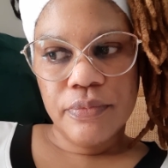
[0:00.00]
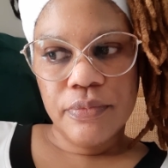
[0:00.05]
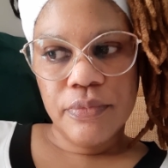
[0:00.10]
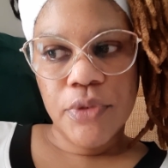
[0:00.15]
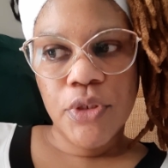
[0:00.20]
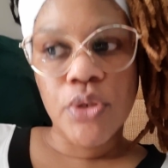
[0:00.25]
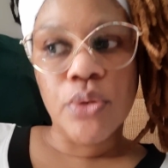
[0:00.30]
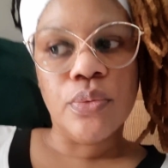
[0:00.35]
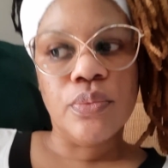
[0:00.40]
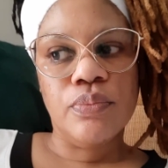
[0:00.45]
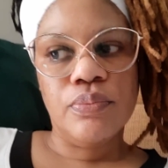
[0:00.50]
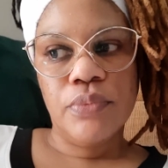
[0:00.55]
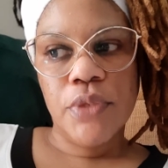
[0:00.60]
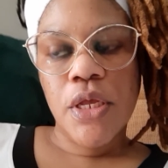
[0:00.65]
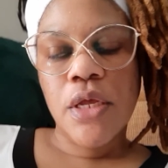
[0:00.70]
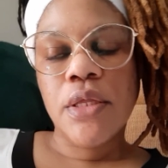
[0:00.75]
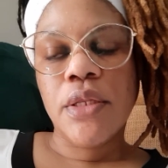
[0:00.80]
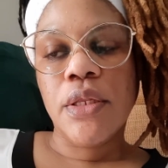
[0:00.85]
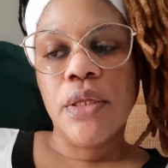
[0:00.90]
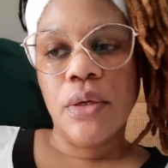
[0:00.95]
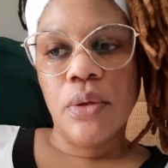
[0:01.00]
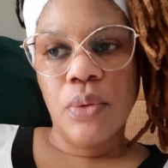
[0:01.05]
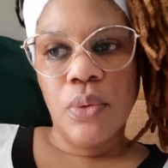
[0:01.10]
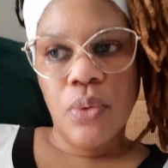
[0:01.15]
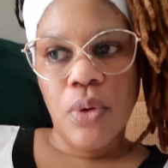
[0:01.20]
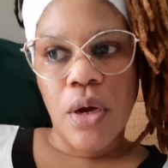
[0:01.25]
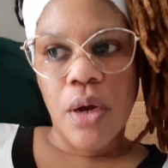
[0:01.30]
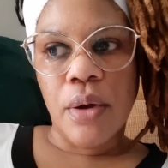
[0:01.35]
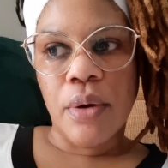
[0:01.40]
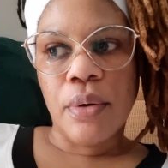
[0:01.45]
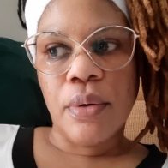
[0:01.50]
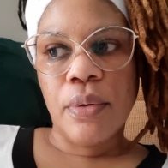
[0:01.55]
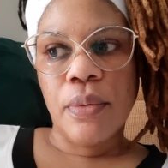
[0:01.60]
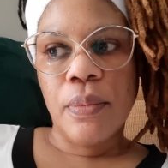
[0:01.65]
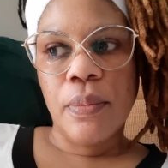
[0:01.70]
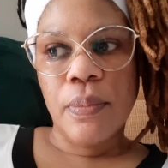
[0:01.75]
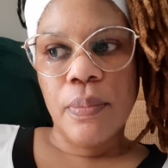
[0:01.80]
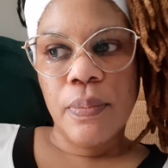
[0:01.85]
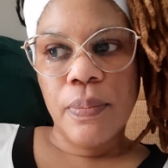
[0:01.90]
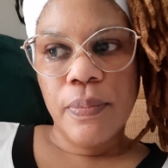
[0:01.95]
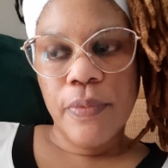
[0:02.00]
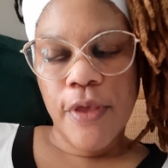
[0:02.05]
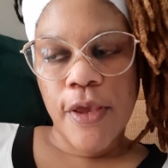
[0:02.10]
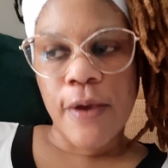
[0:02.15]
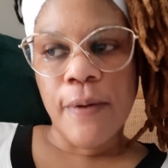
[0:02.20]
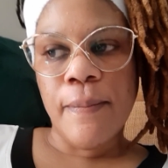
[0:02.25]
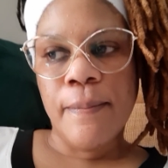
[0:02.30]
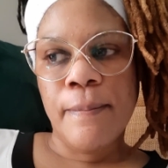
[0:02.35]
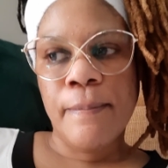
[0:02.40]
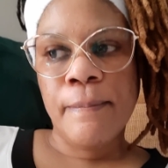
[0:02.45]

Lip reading: No, the OR. Yeah.